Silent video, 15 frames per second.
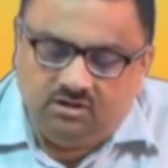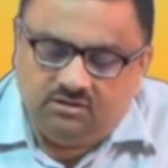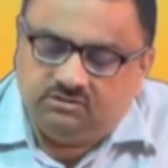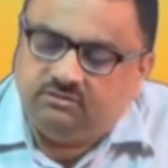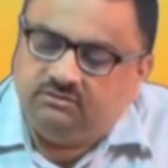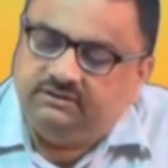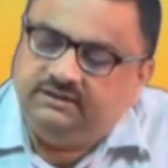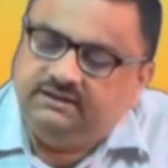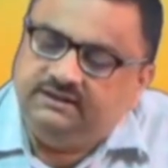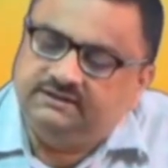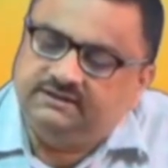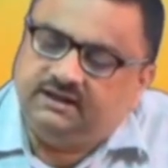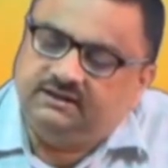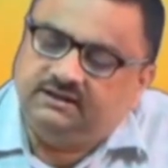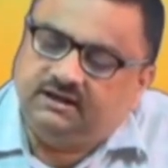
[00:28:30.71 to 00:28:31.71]
So,
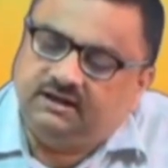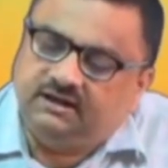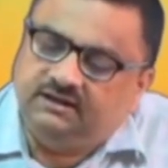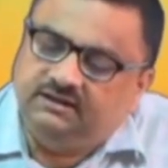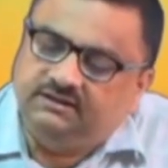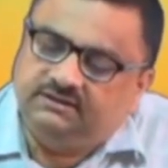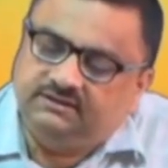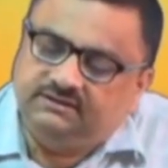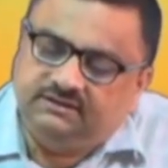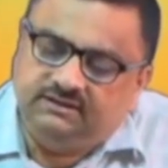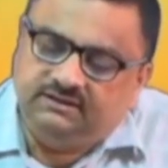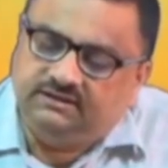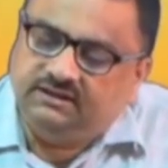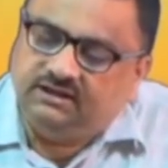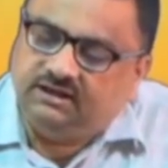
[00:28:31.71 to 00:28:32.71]
these are the conditions,
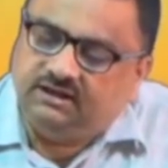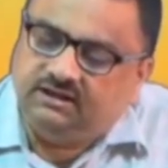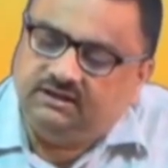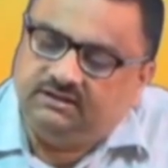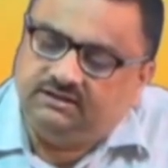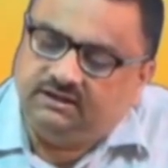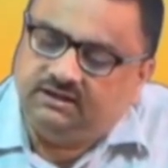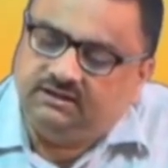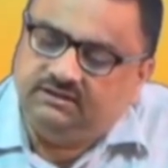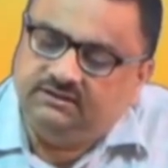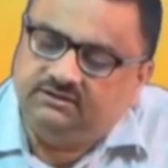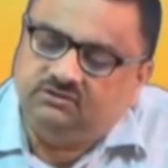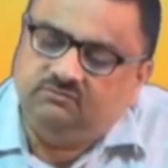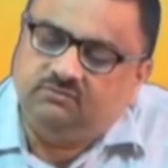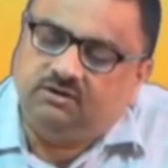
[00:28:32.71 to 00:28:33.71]
initial condition and
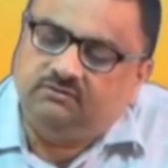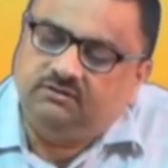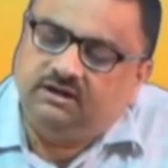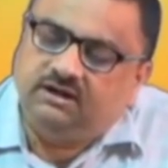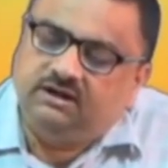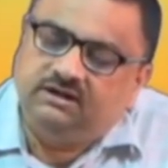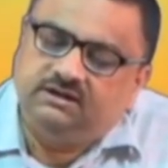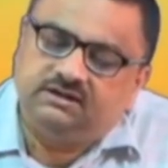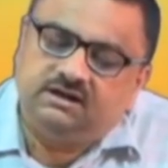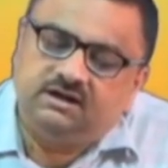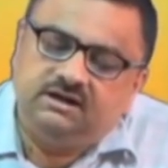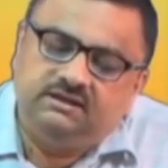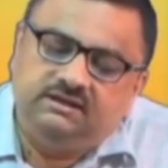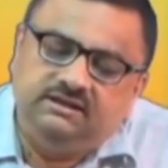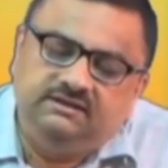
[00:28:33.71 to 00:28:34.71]
these two boundary conditions,
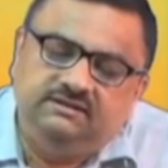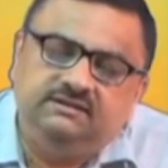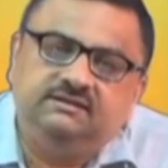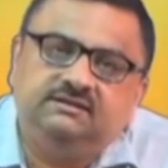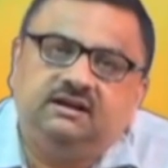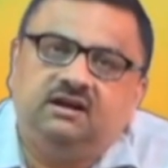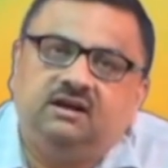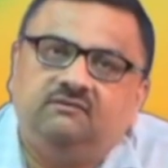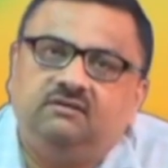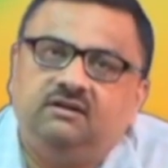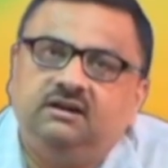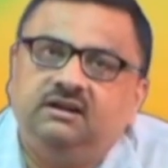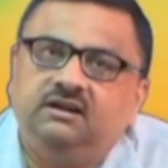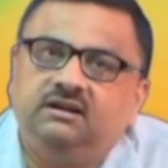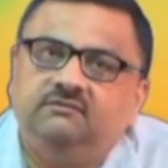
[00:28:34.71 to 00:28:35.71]
and this is the
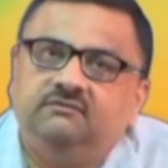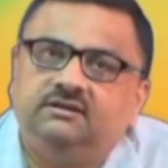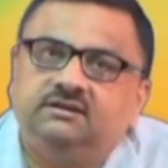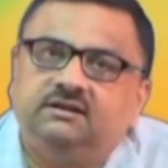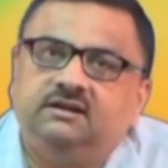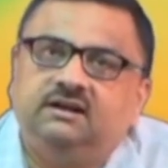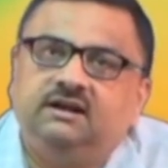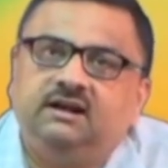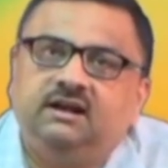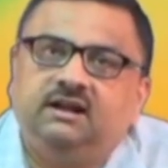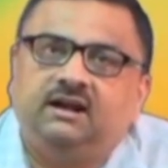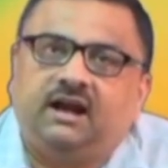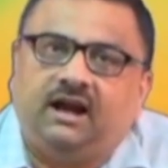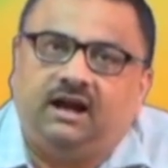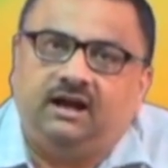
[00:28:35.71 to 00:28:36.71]
governing equation
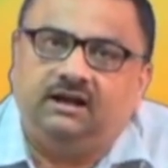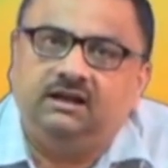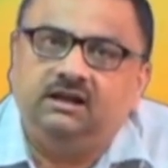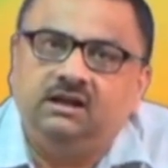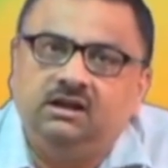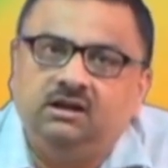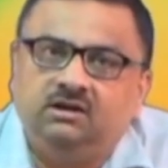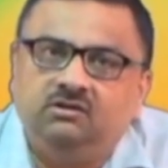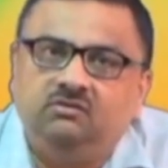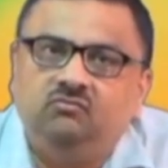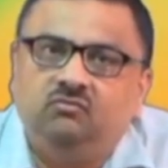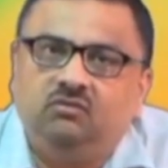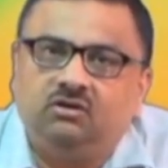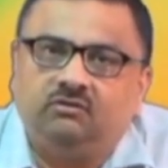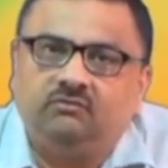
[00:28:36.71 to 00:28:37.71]
Taylor had to
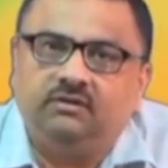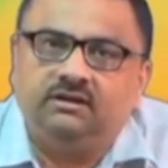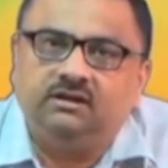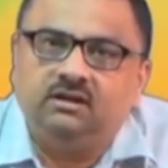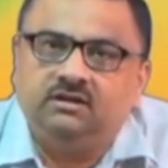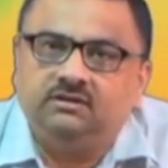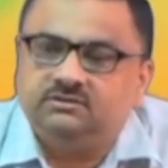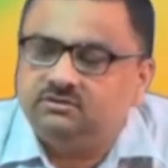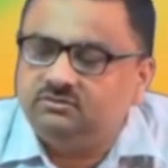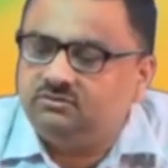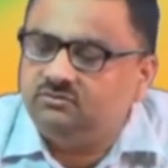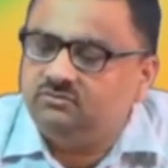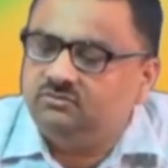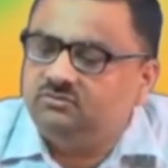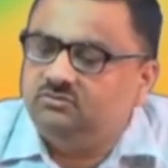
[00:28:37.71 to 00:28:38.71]
work with. So,
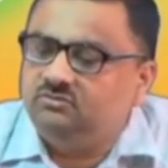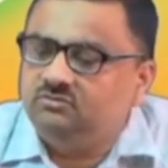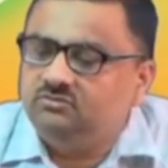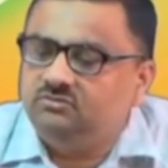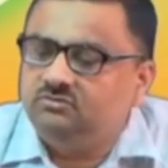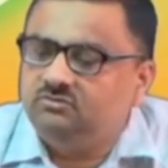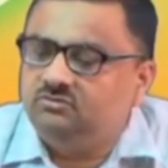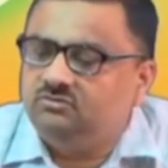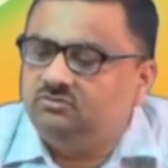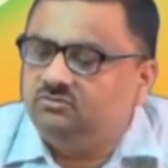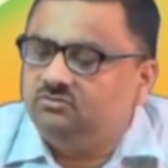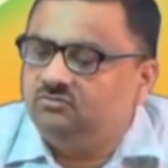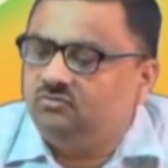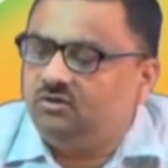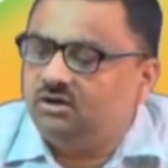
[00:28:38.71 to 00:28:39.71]
to
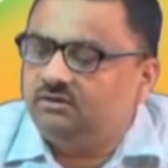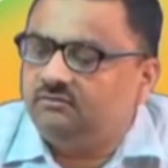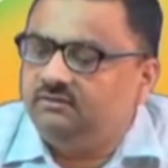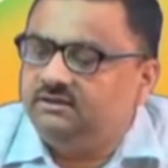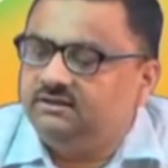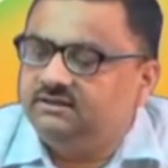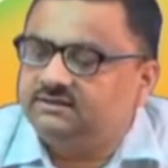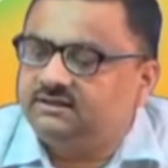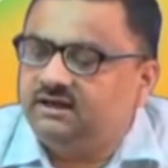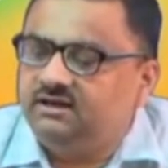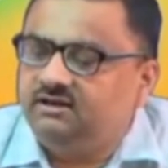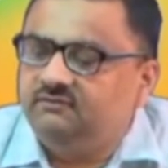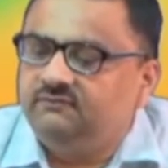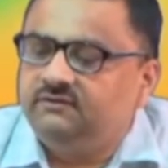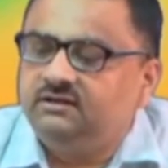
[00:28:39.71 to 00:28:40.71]
work with this
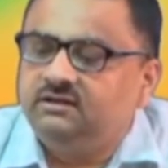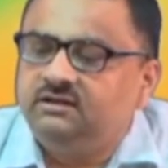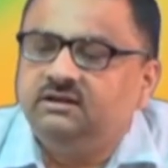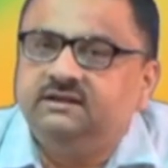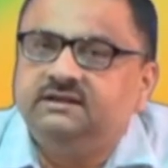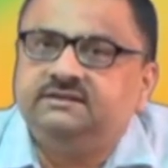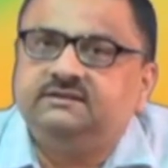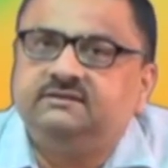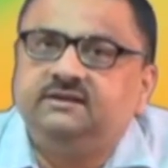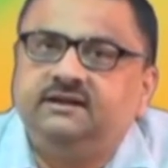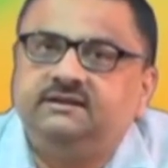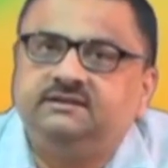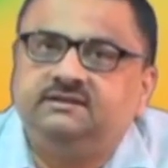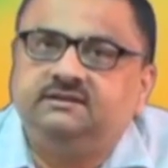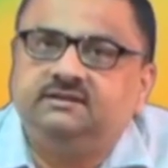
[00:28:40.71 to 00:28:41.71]
kind of a
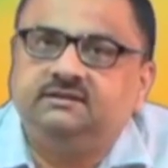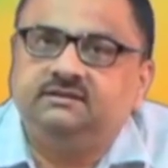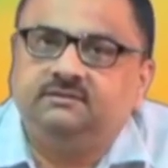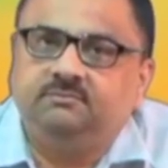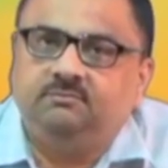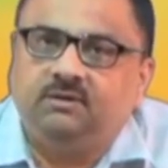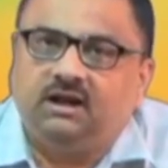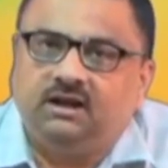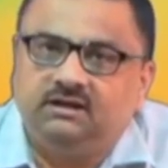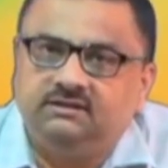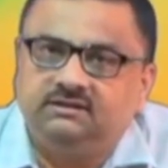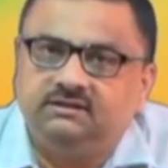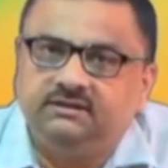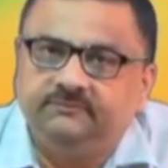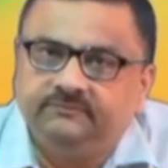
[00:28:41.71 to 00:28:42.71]
stretched
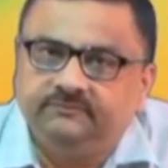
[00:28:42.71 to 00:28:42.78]
pulse.